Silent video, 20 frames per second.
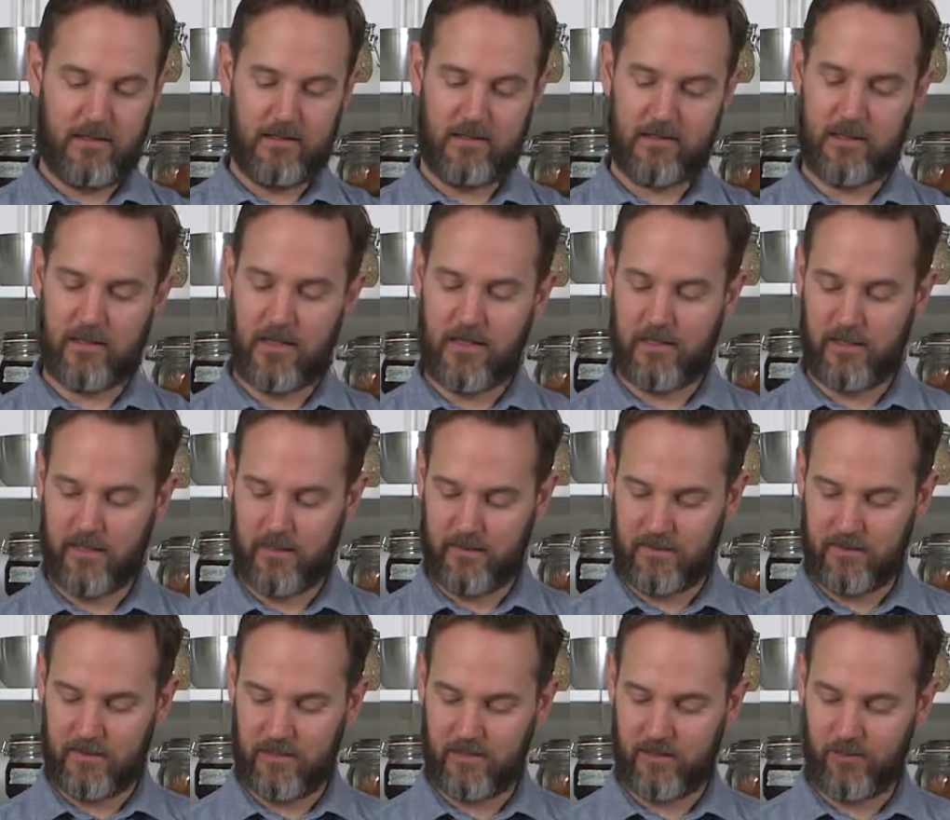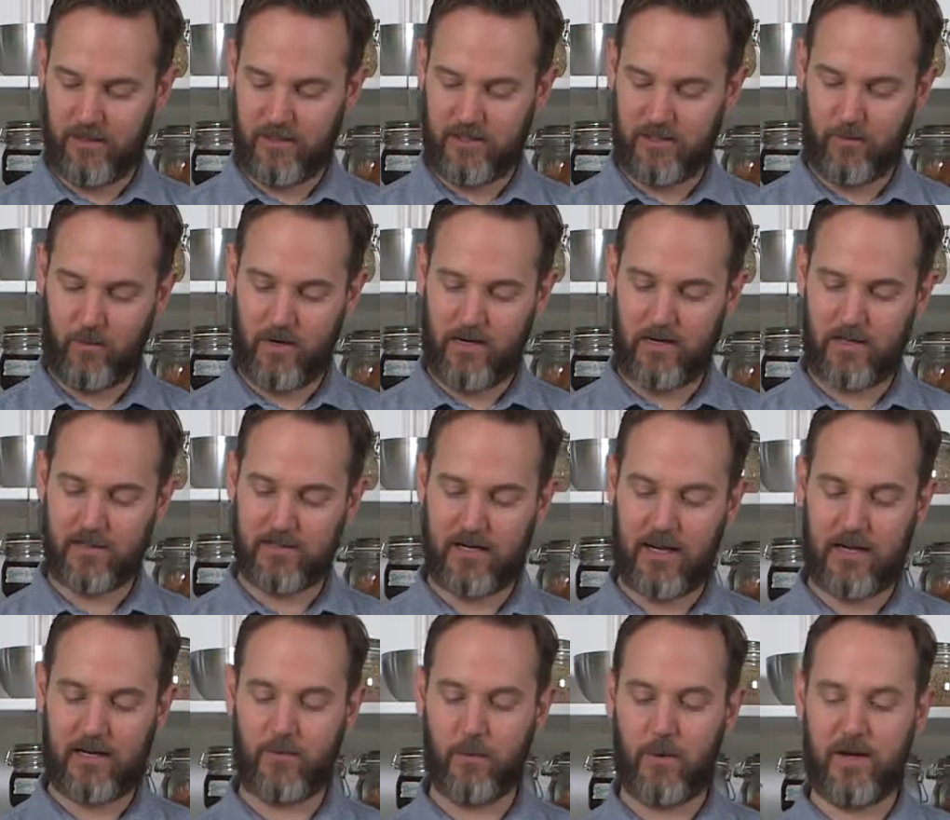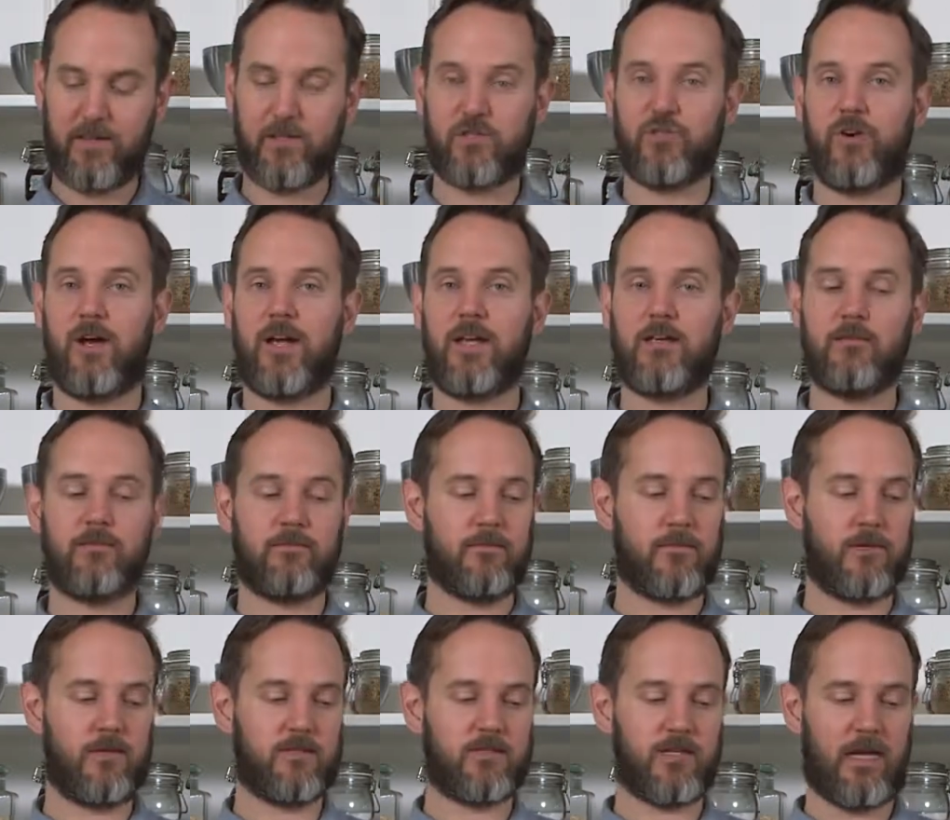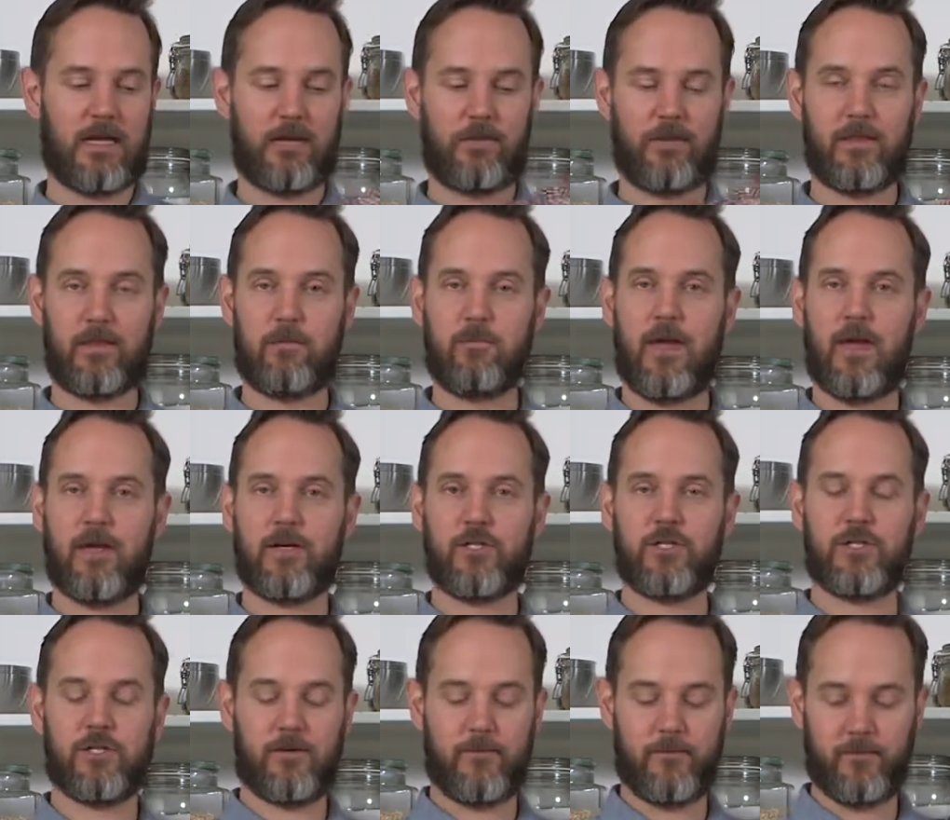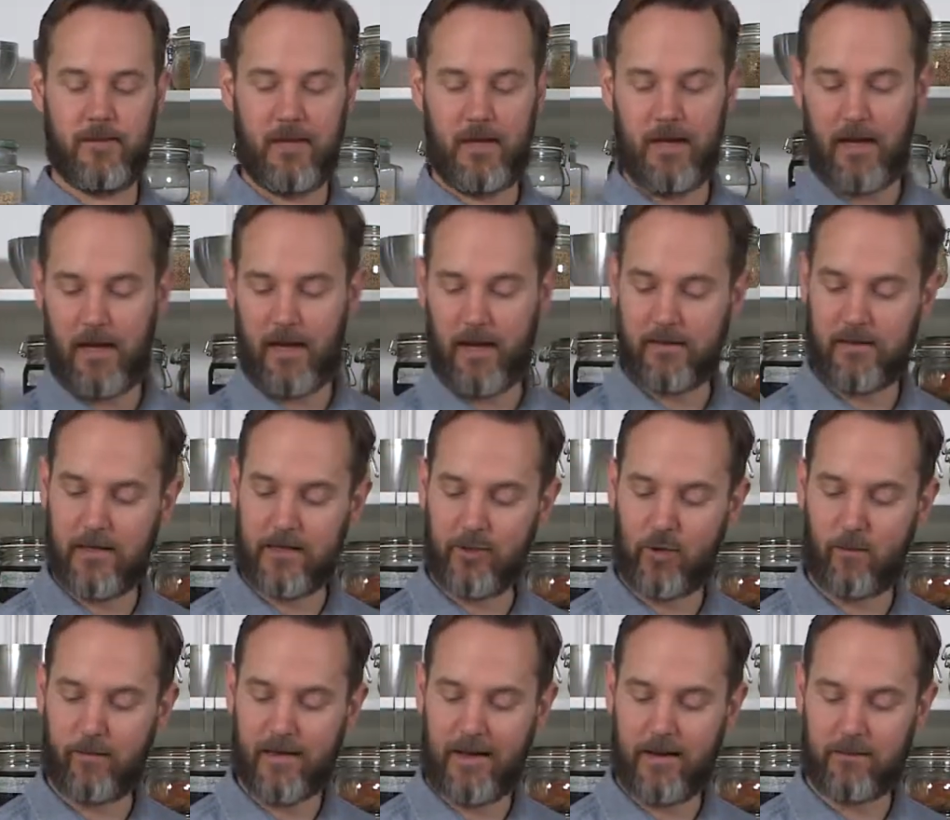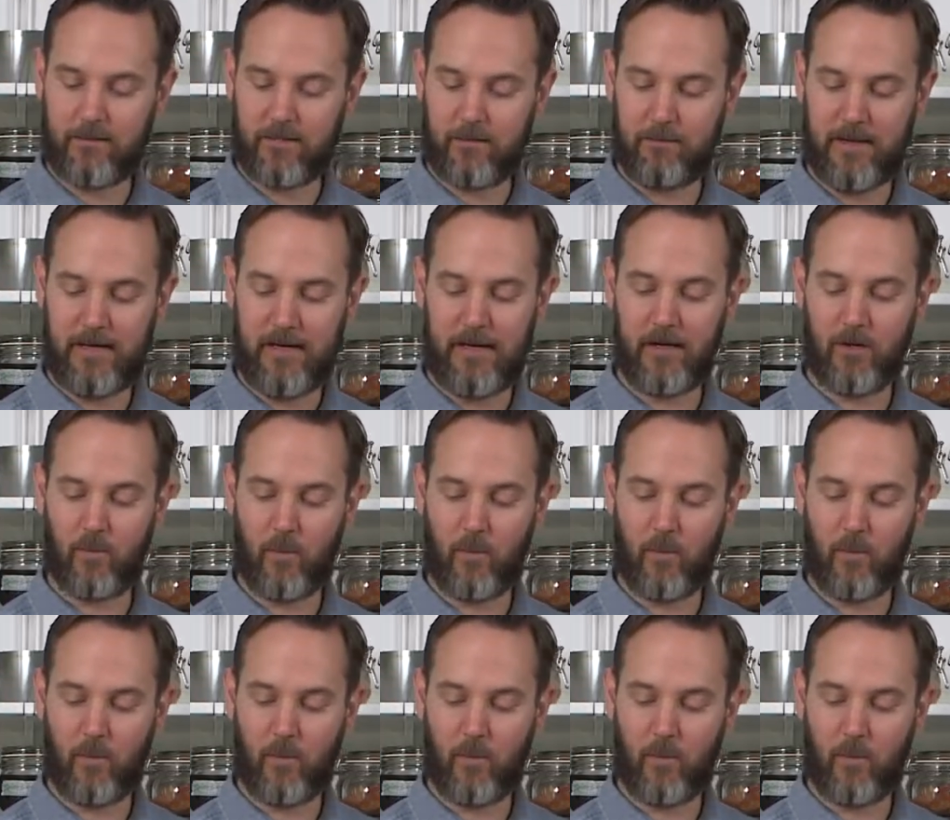So then you get the situation where you can take away the tray, you can take away the mesh, and then you'll be able to peel